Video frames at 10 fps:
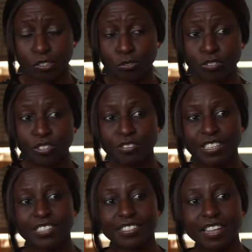to the
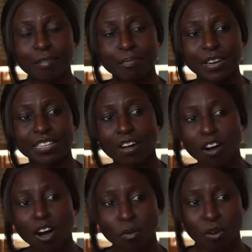things that break down
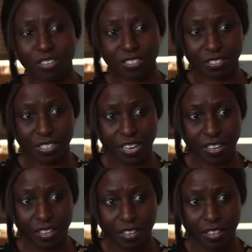our walls today.